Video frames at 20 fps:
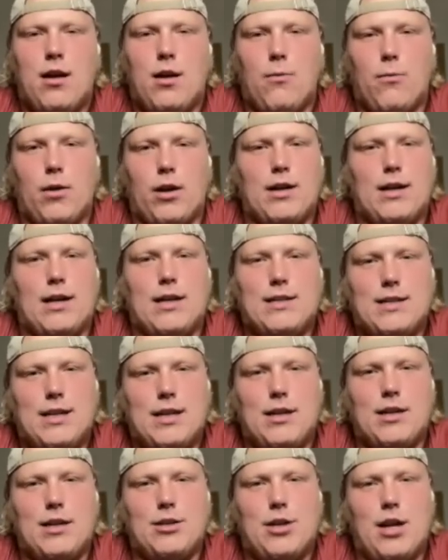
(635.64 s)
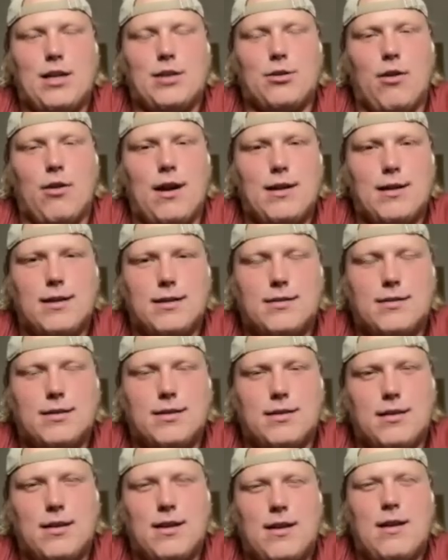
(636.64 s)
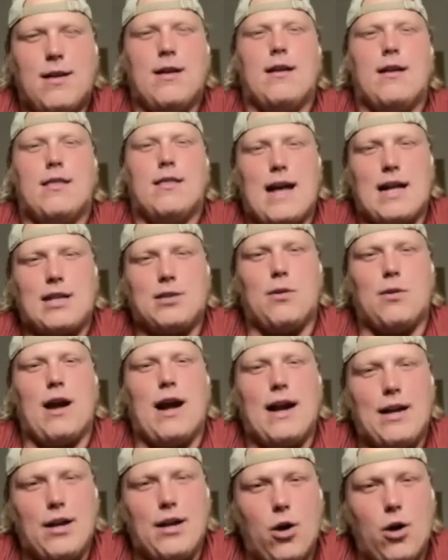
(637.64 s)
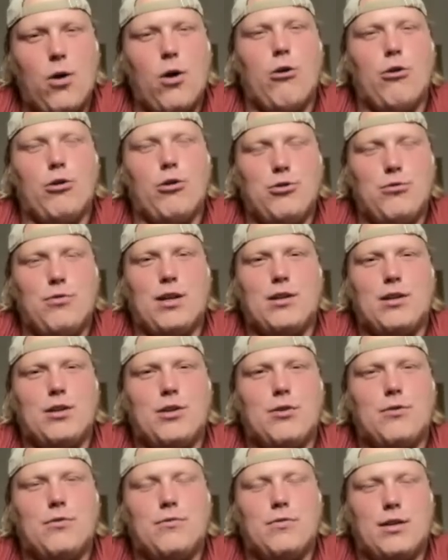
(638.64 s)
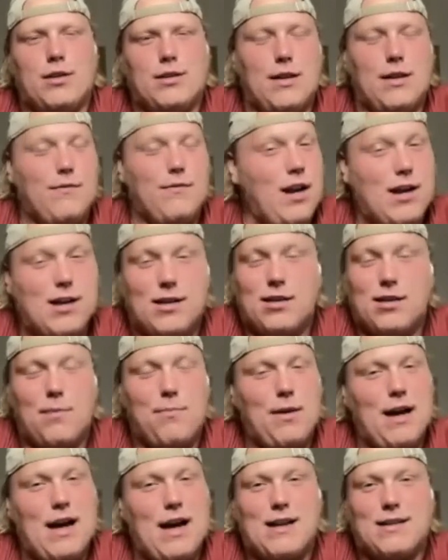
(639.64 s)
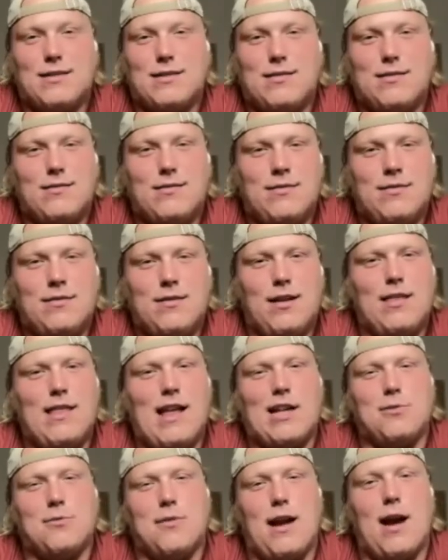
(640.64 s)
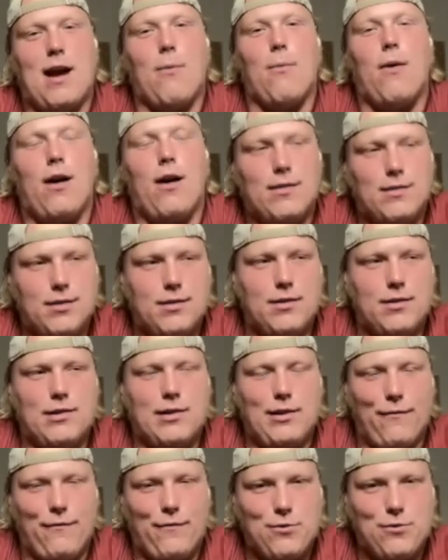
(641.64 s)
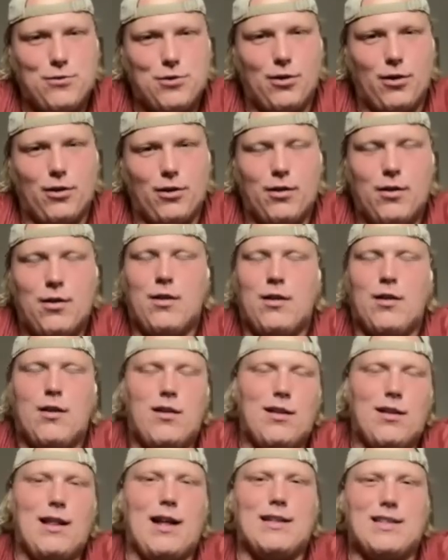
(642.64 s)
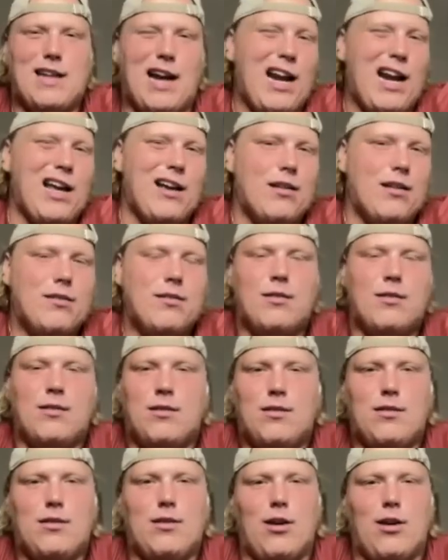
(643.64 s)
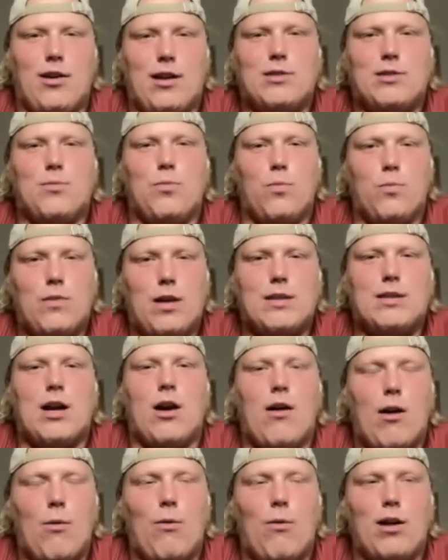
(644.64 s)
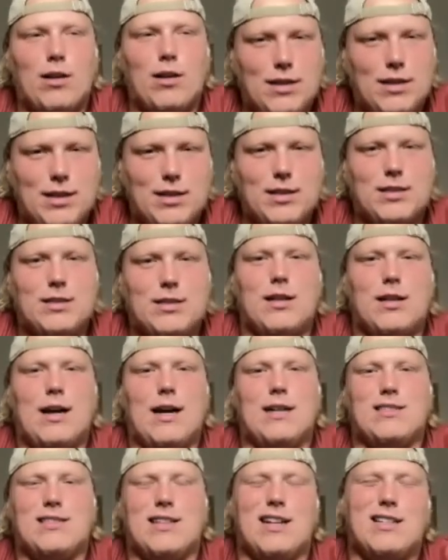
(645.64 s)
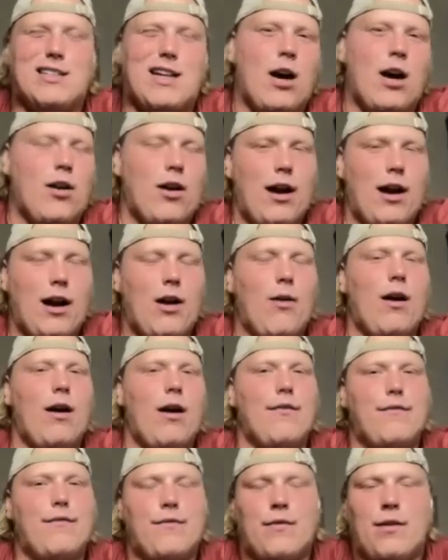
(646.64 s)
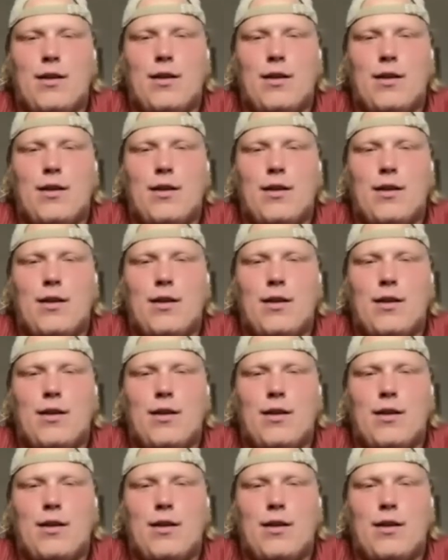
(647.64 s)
we're going to continue to chase greatness. And that's what I know OU can do because they've done it in the past. And that's what I want to do in the future. And that's kind of, that's how I want to lead this class. And that's kind of how I've